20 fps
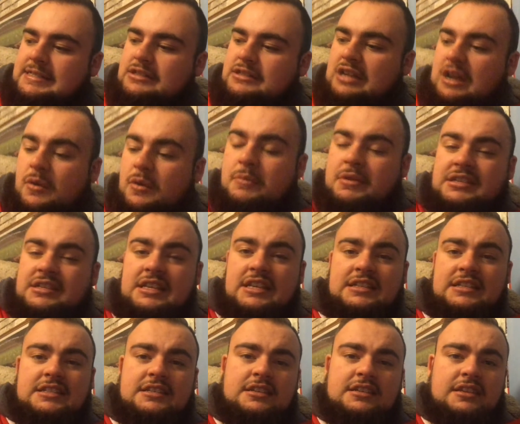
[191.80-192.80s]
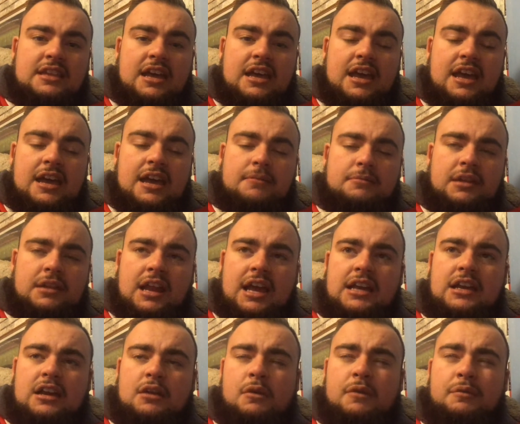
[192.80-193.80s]
So now he misses I
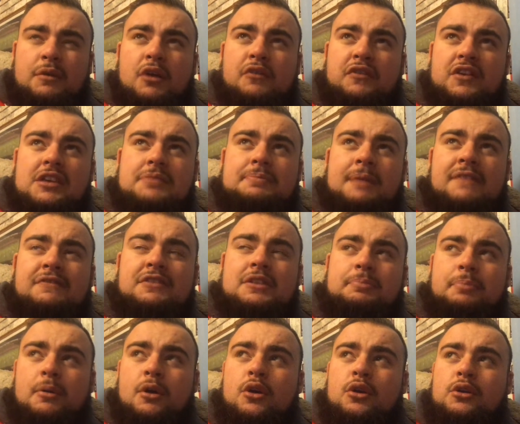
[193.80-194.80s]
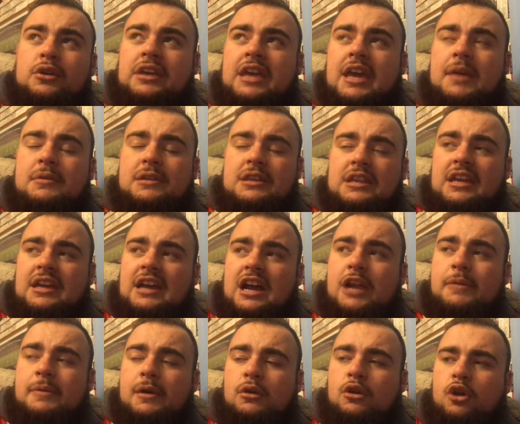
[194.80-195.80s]
think he's back for the Burton game in the
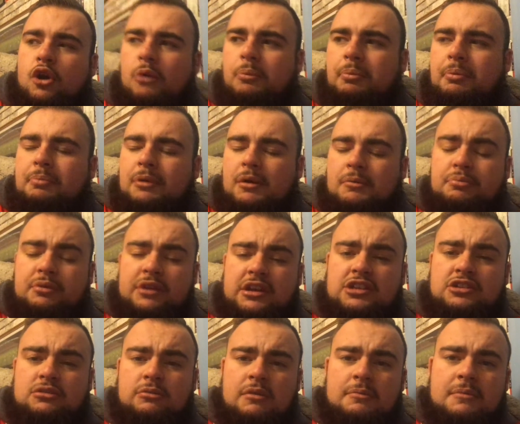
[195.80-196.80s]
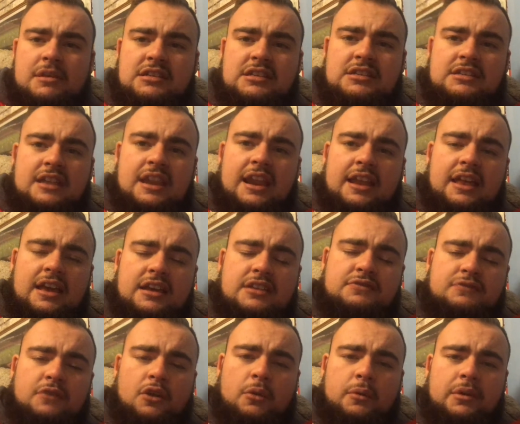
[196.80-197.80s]
Carabao Cup, but I'm pretty sure he misses the
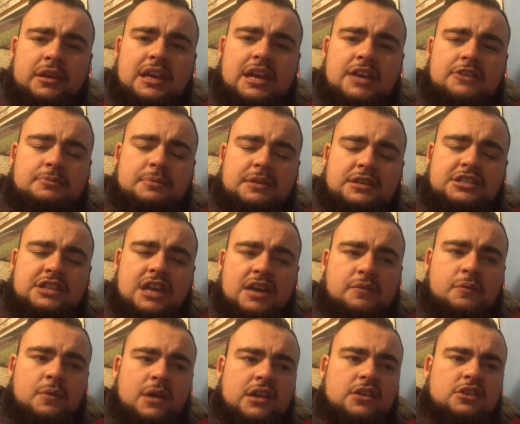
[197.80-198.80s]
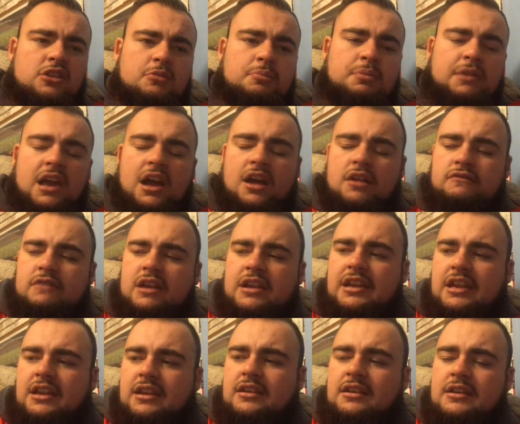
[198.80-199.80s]
next following games, being Sheffield, QPR and
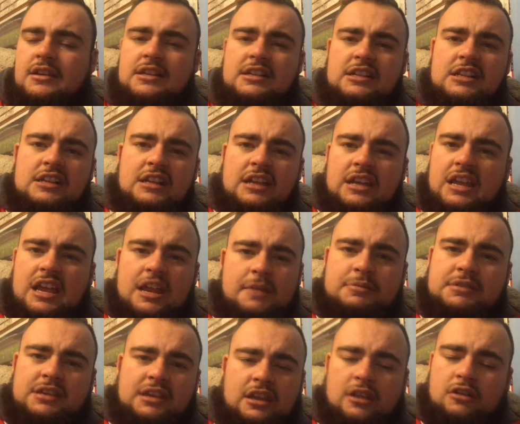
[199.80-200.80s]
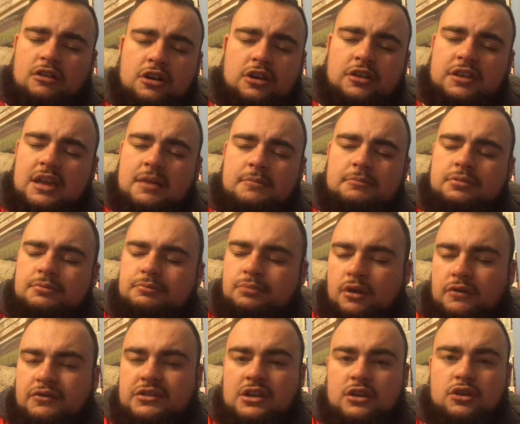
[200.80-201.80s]
Reading, in any particular order of them. But
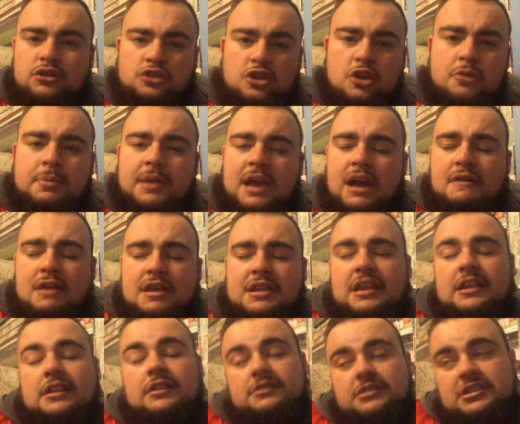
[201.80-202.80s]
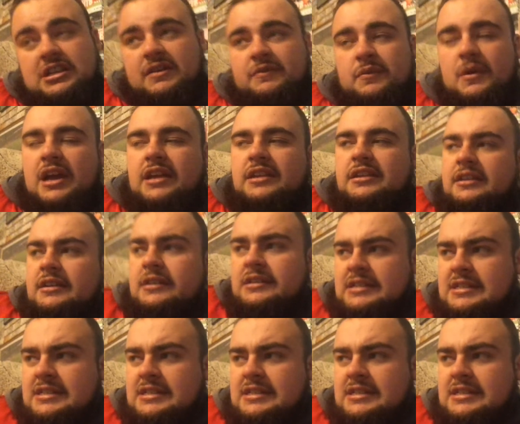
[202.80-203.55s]
obviously it goes QPR, Reading, Sheffield.